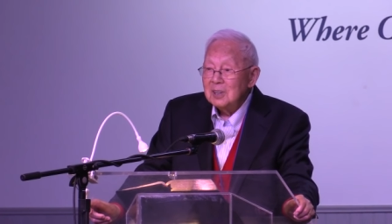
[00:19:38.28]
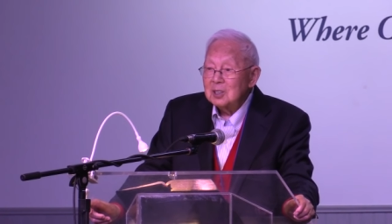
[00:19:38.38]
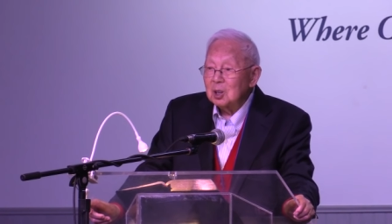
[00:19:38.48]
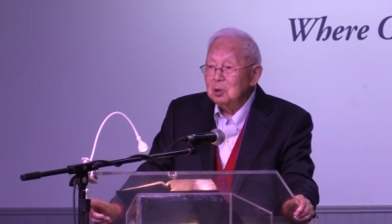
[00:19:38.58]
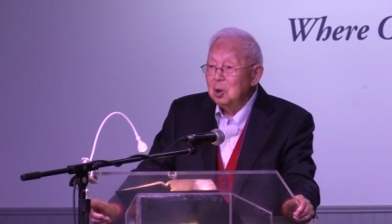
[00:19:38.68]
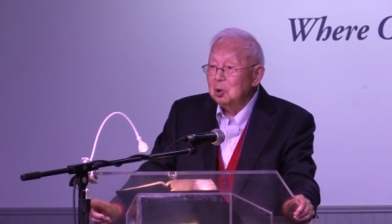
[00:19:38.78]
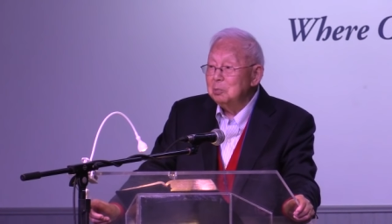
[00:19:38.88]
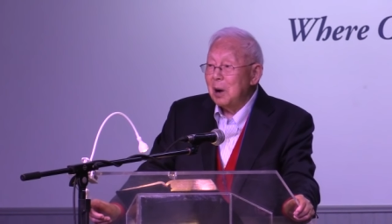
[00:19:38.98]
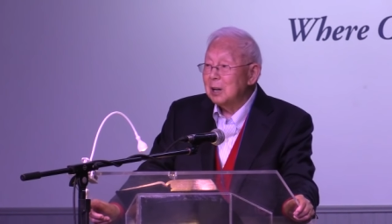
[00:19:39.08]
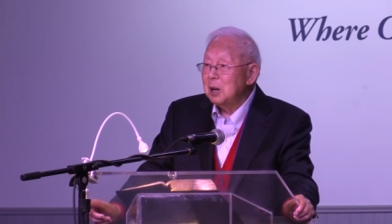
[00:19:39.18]
So
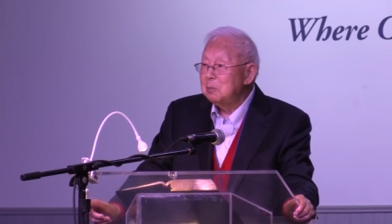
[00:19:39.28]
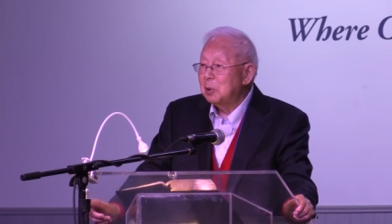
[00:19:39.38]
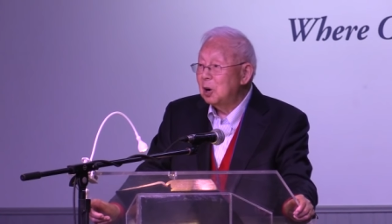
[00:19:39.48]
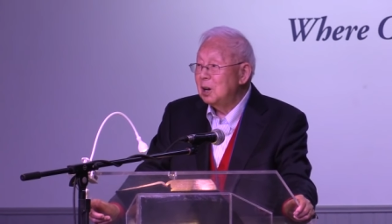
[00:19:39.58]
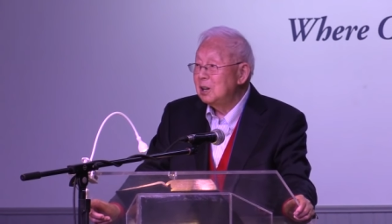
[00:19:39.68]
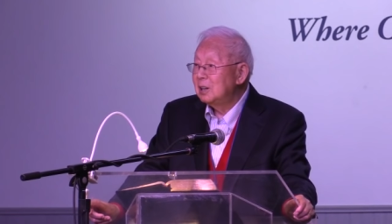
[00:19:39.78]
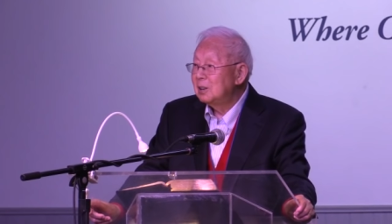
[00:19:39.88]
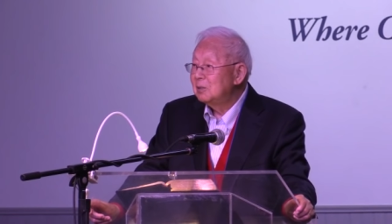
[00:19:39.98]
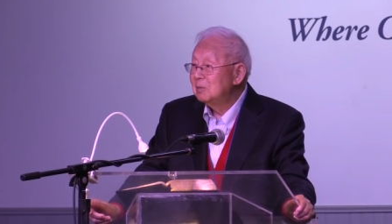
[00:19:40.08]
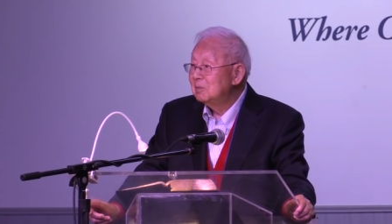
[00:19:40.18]
nobody
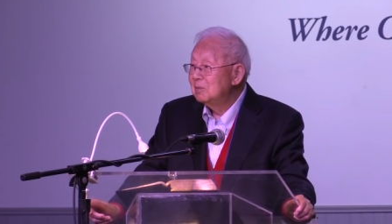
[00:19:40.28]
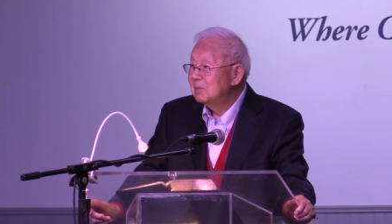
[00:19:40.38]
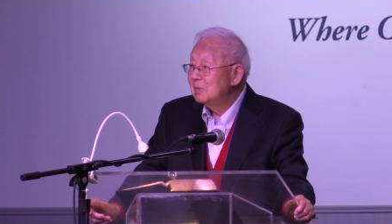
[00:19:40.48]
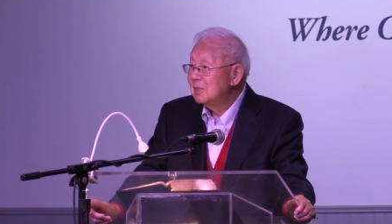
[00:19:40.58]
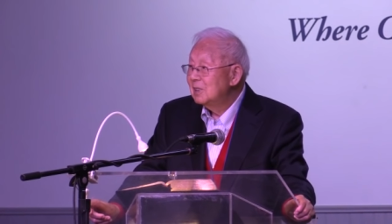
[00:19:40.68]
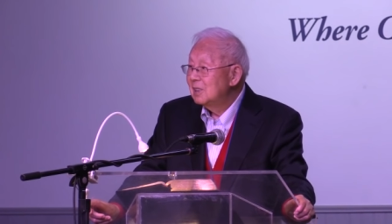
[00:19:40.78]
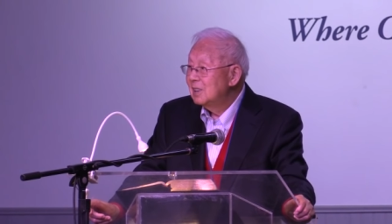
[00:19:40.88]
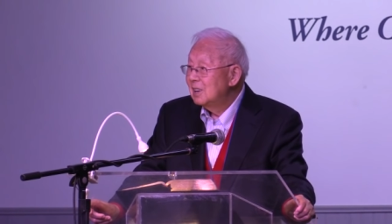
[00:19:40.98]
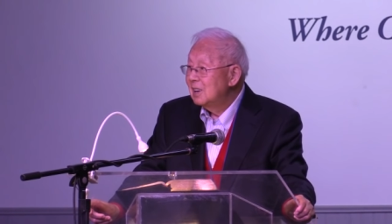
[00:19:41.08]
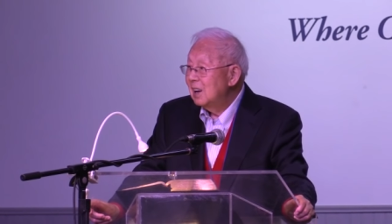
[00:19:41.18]
prayed.
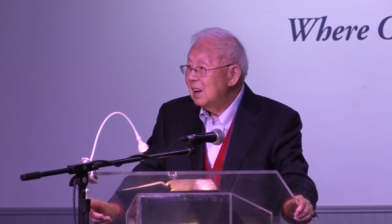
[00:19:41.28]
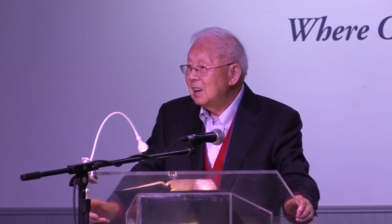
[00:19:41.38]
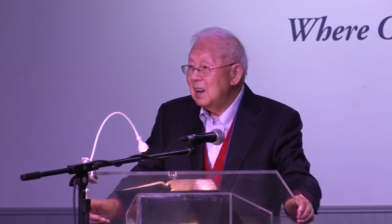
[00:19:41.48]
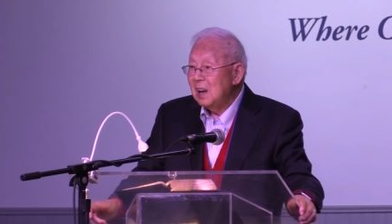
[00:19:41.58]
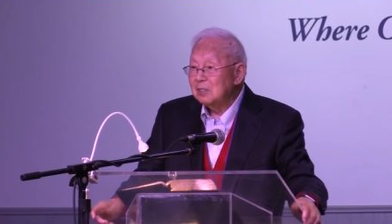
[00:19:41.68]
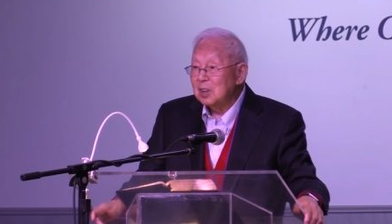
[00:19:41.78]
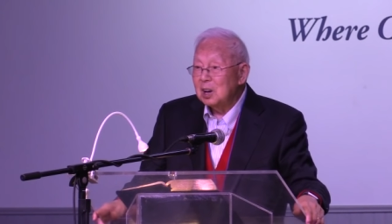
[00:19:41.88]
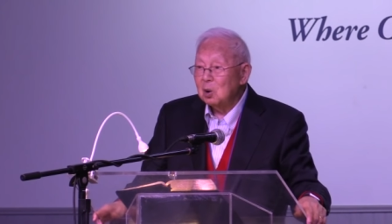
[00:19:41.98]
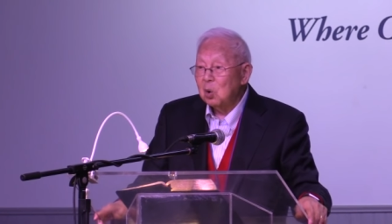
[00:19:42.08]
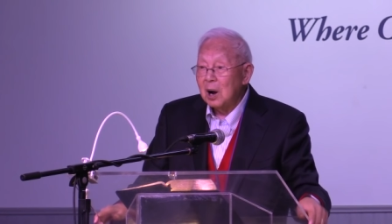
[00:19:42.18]
And after
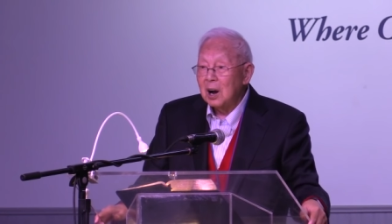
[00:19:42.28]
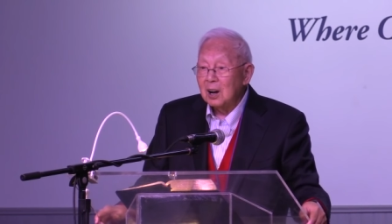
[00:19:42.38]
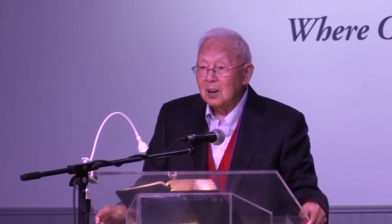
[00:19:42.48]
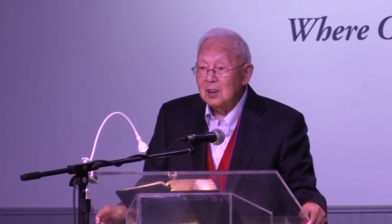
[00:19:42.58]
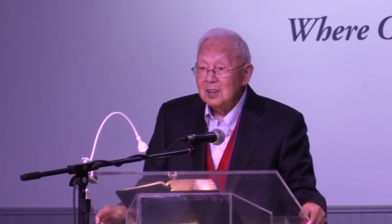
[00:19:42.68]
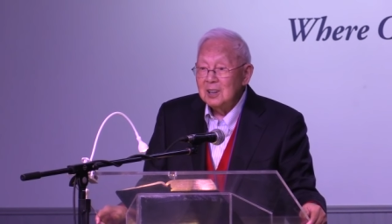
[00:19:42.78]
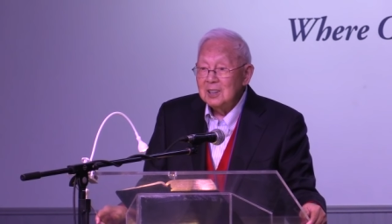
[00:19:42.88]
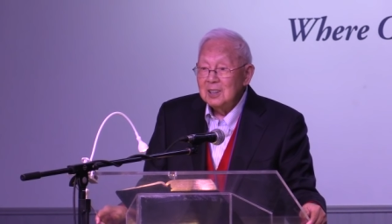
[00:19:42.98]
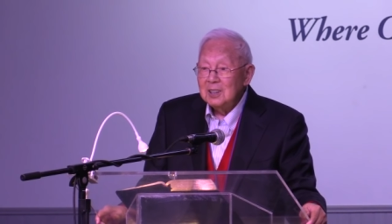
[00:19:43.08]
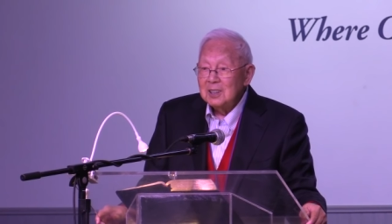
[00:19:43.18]
a while,
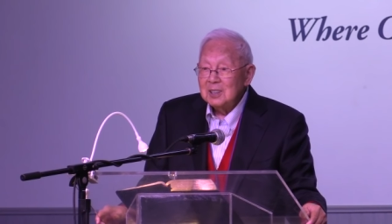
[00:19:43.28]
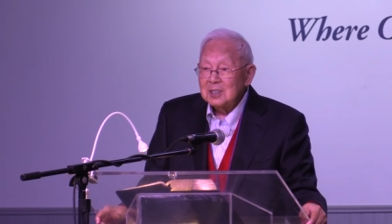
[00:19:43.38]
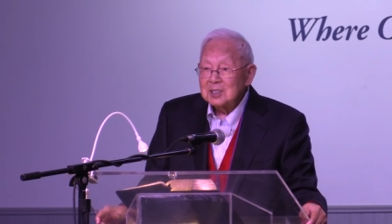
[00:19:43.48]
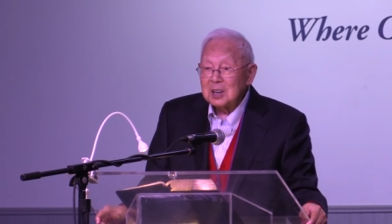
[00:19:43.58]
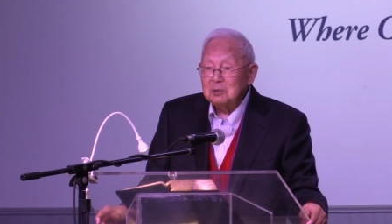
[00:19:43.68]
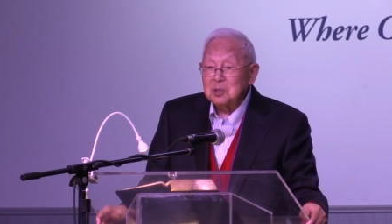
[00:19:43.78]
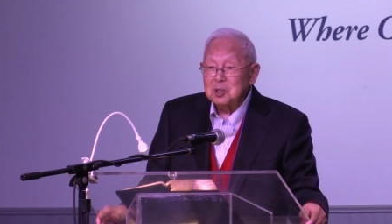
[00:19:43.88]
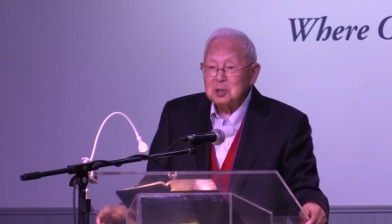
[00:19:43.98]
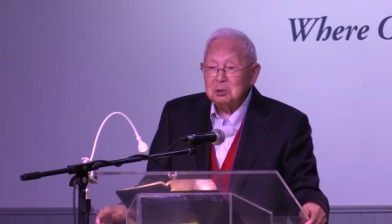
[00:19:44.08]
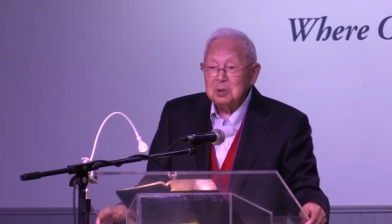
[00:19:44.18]
some
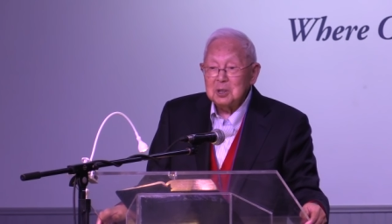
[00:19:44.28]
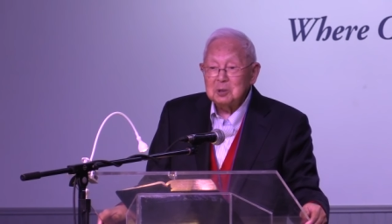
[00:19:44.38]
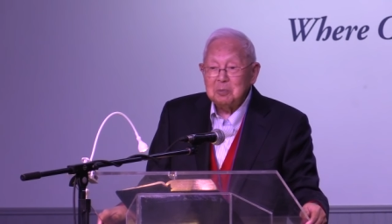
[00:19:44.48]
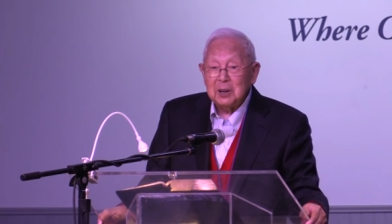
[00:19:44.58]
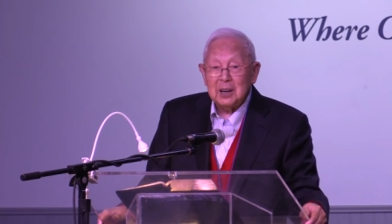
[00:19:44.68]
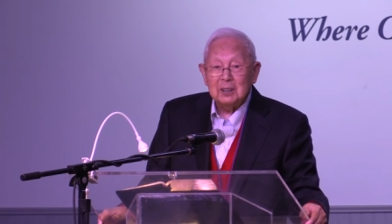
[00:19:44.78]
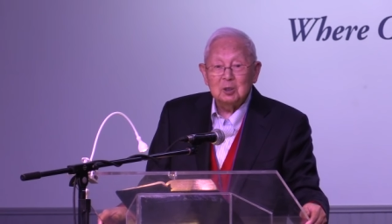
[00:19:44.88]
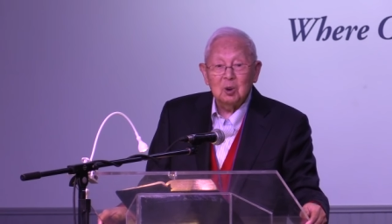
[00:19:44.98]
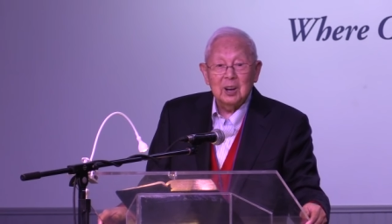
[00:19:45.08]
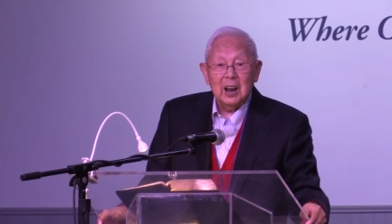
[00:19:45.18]
students begin
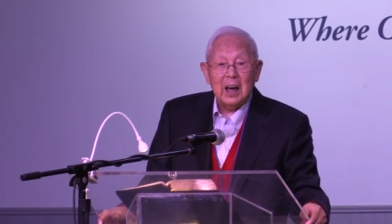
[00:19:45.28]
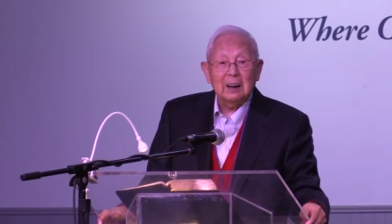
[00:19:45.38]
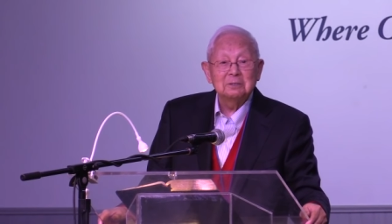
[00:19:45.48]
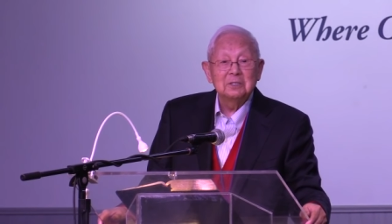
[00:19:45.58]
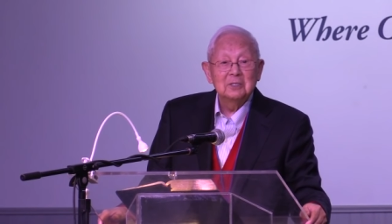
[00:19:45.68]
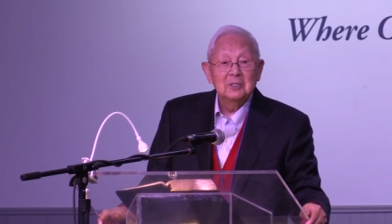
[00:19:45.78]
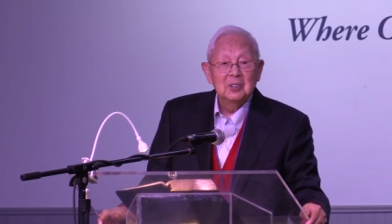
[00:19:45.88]
to laugh